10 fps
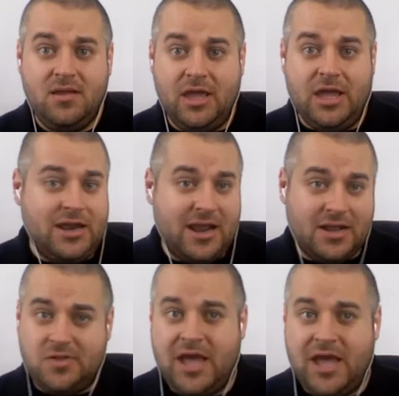And next
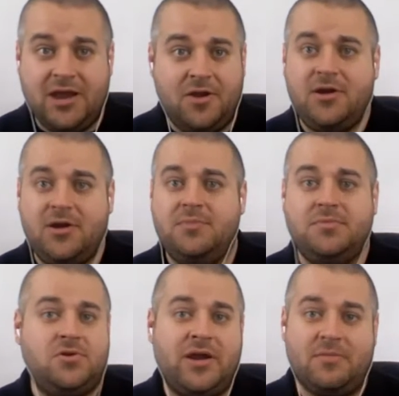thing I know, here comes a
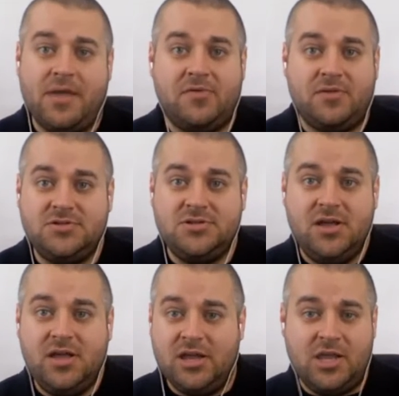direct message.
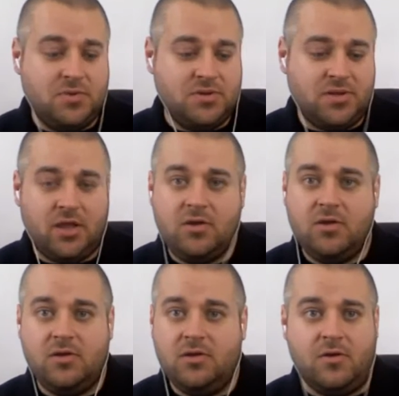And he was like,
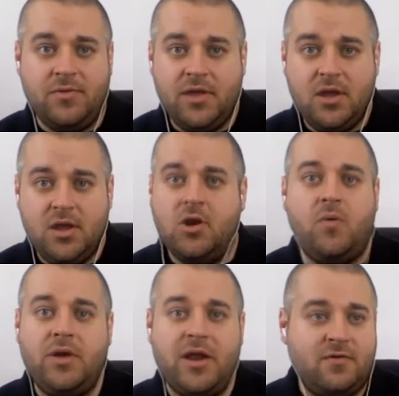you know, no
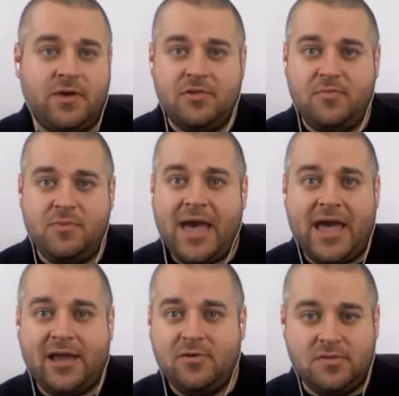one ever writes me
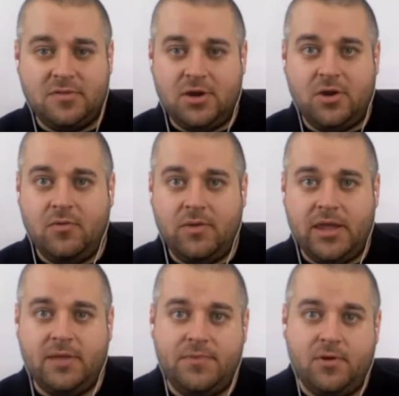back who's like, you know,
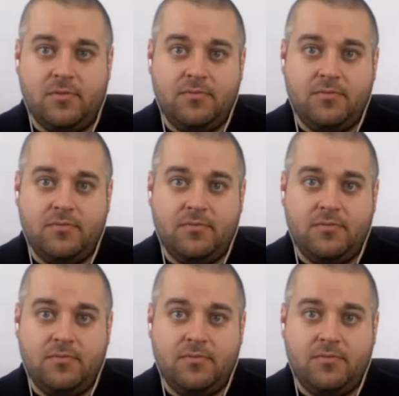a, you know,